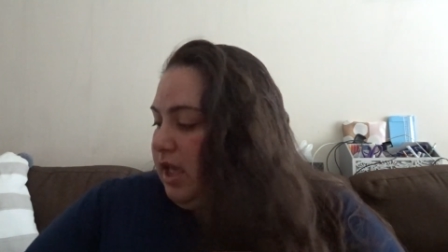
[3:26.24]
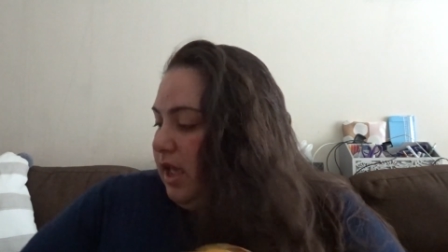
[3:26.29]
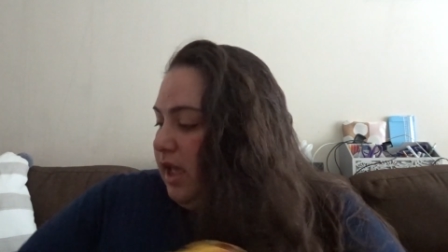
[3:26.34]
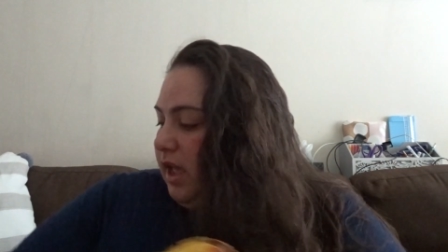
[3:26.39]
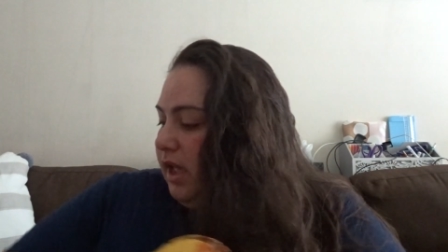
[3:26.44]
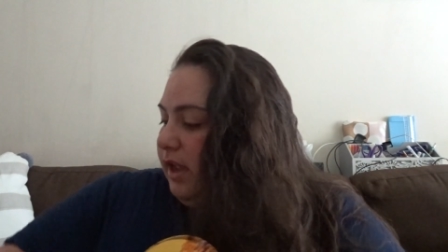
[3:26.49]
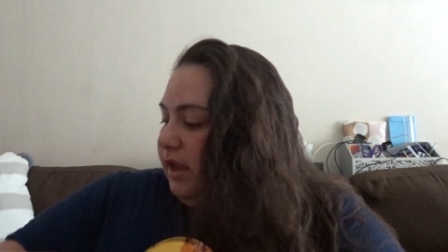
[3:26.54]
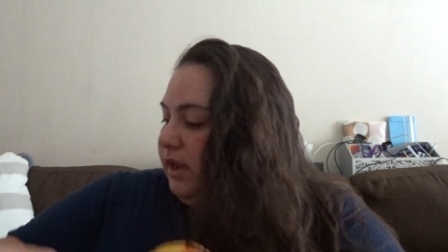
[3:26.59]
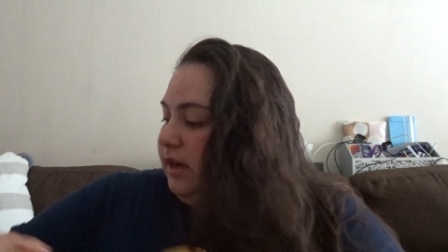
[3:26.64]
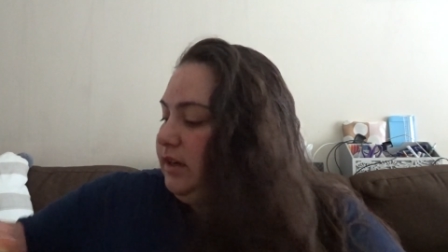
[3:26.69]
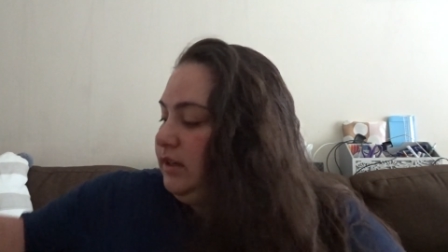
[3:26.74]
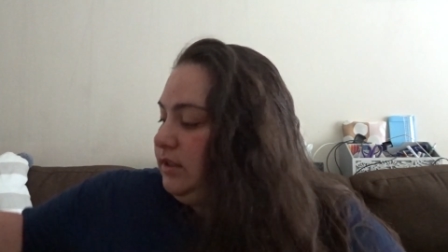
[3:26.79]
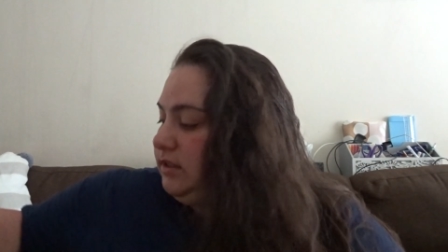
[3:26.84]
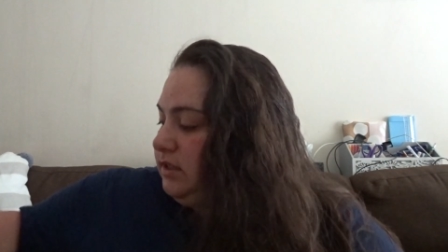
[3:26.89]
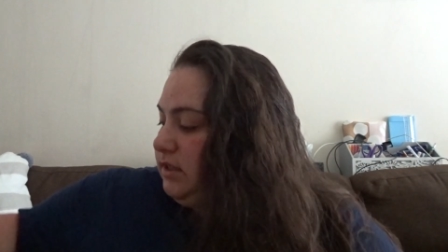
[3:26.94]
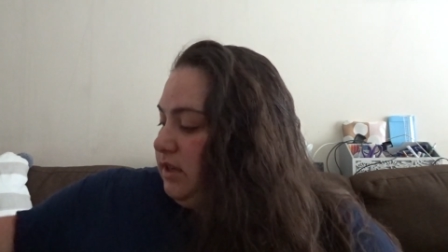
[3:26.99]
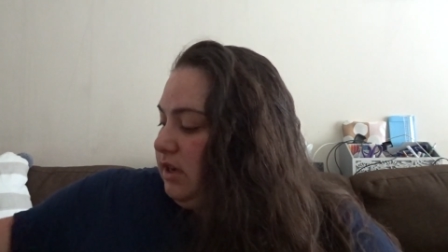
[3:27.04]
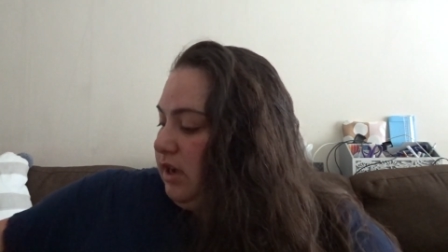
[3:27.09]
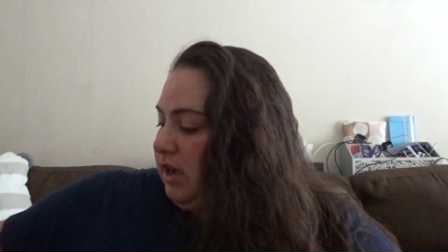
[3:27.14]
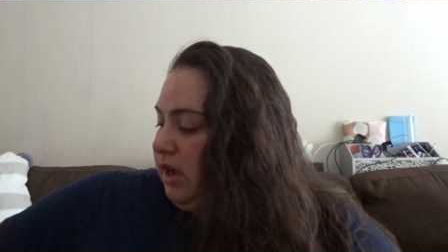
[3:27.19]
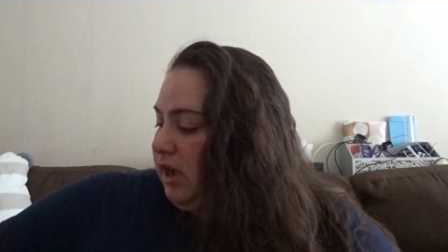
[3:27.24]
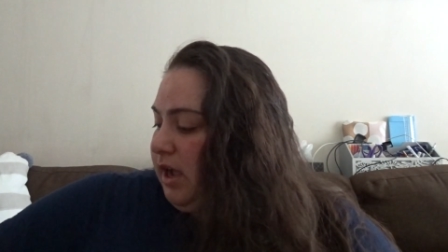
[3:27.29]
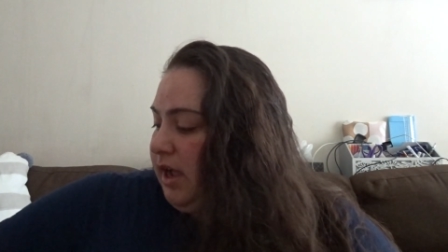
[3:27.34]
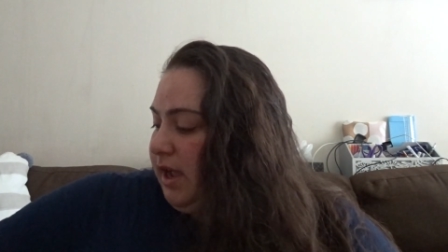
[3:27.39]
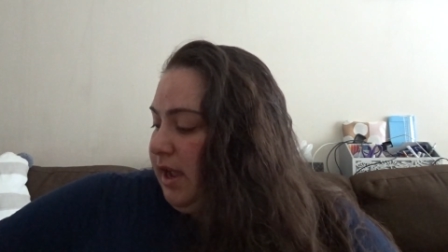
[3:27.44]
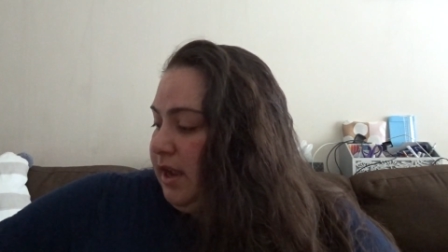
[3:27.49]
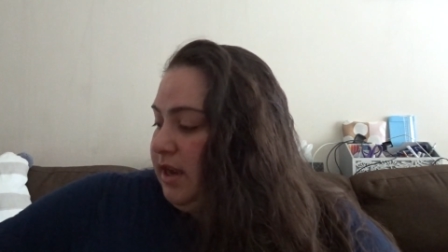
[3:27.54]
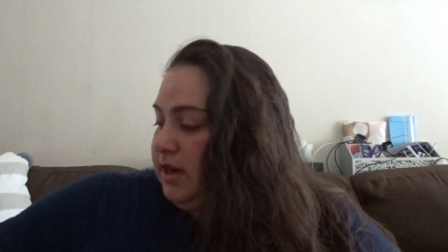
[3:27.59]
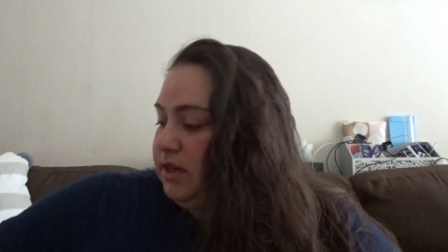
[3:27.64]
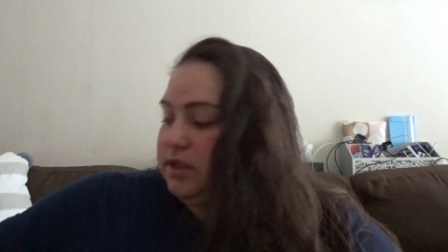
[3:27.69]
And
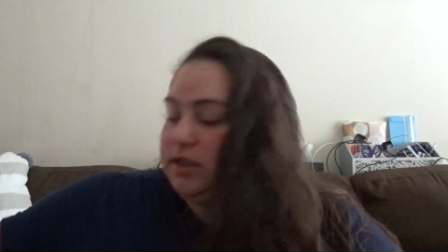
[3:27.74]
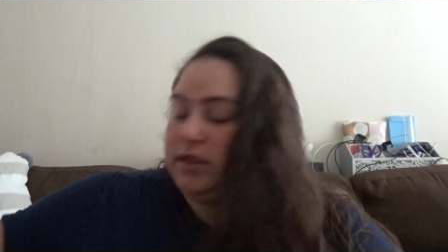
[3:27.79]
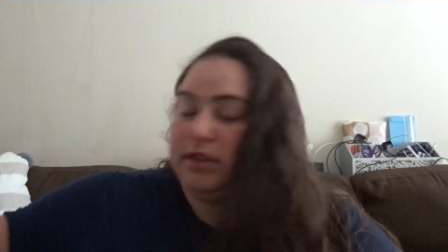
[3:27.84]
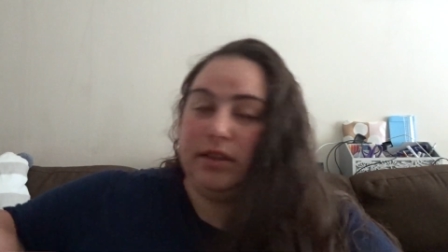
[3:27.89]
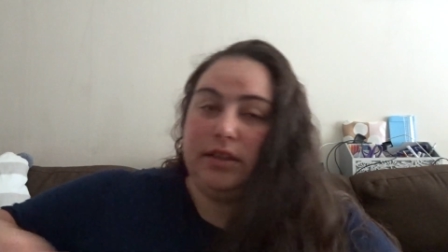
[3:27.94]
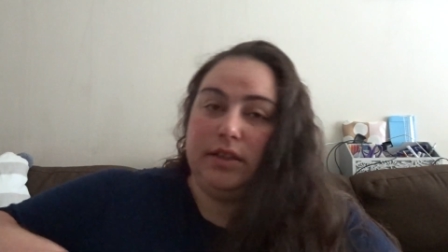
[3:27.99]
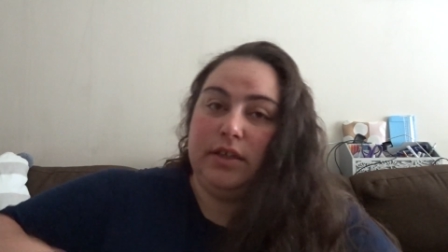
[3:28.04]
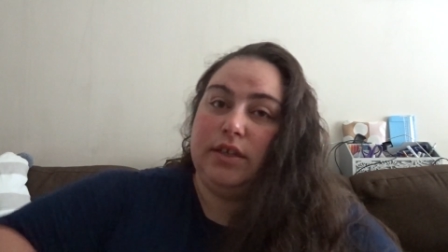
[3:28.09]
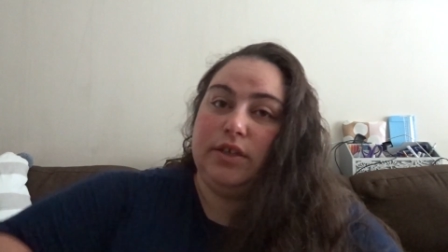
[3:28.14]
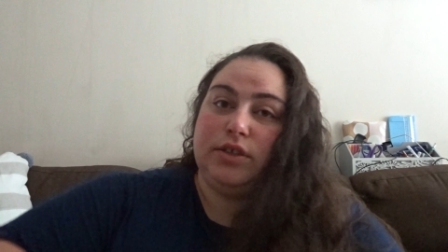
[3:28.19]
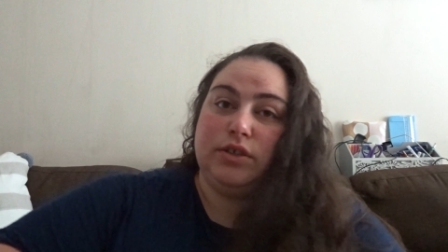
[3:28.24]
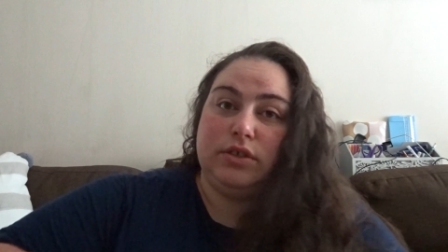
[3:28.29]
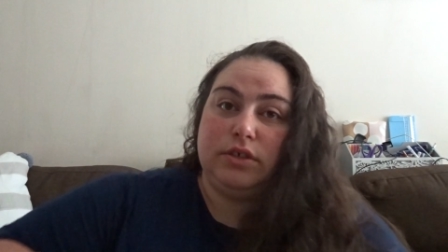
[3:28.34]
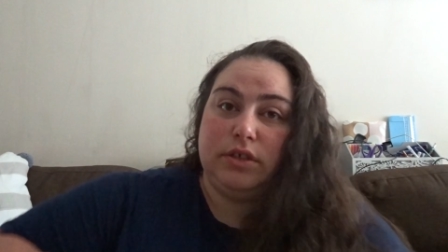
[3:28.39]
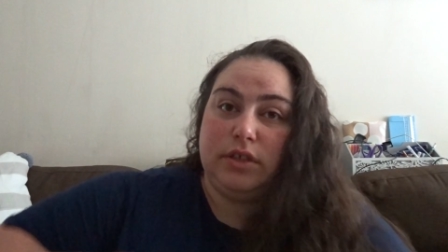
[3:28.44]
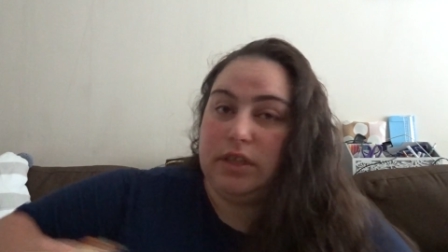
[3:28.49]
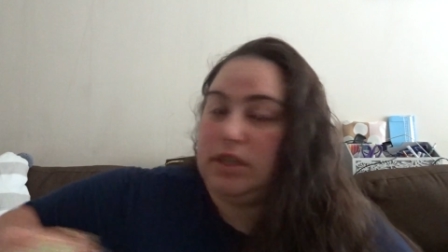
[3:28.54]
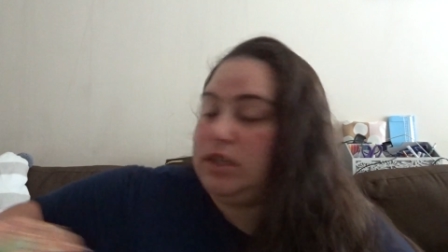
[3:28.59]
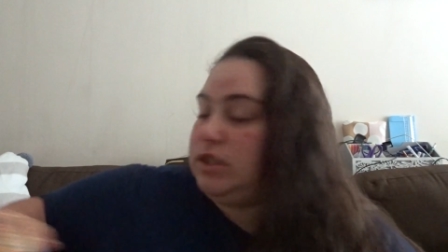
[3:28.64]
I literally